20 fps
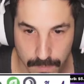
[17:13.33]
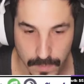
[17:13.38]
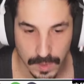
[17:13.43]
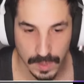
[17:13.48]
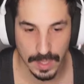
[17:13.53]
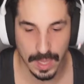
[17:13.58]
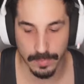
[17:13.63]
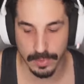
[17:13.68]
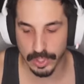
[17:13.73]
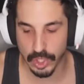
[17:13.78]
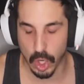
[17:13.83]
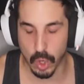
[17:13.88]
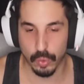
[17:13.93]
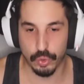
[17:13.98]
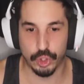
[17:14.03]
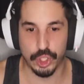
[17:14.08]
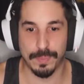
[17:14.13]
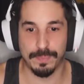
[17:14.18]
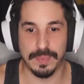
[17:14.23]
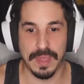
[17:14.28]
There we go.
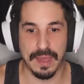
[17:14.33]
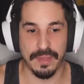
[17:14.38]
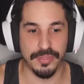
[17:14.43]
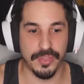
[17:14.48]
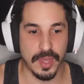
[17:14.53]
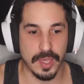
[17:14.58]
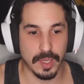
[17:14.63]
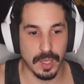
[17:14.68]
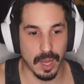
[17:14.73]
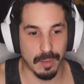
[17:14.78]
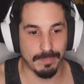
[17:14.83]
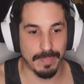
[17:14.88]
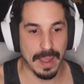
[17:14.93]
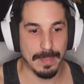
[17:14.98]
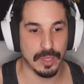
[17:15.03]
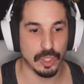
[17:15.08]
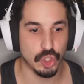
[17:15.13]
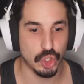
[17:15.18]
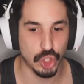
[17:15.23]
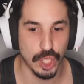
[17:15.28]
Chip that thing up,
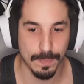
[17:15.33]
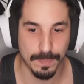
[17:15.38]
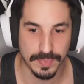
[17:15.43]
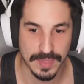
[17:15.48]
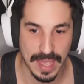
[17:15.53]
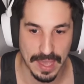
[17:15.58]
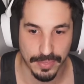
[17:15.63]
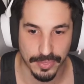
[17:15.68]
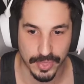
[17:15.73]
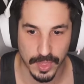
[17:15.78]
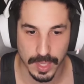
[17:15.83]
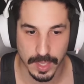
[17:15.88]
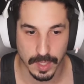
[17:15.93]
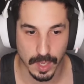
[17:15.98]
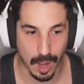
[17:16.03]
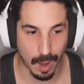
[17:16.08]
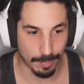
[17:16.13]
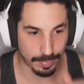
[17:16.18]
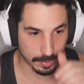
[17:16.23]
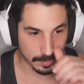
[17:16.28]
baby. Chip that thing
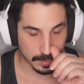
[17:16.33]
up.